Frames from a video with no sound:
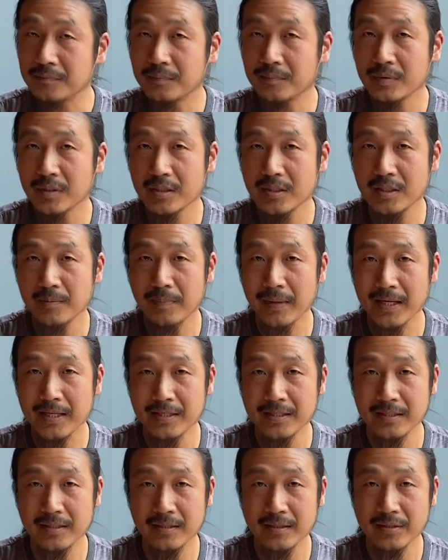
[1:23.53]

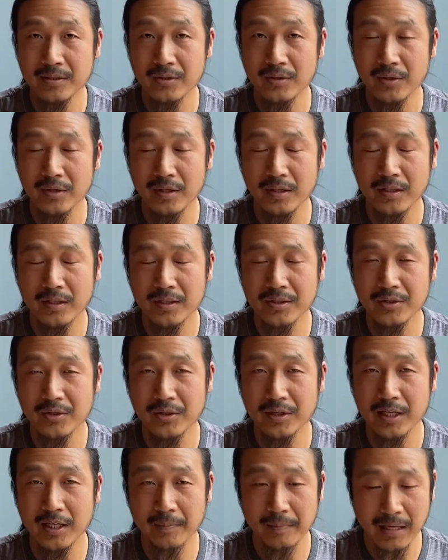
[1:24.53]
salt
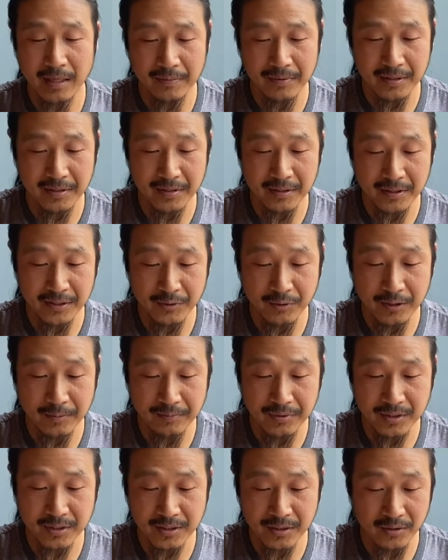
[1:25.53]
and pepper
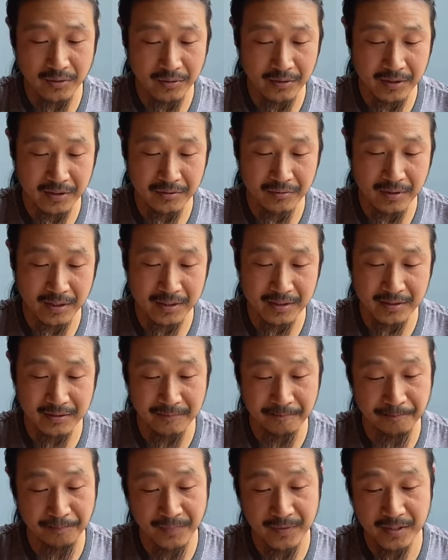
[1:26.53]
shrimps. So this one is
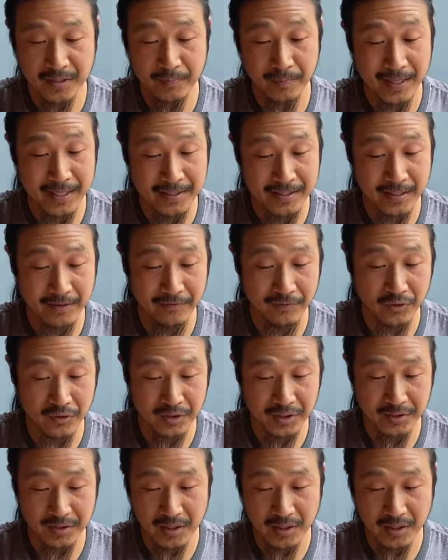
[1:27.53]
spicy version.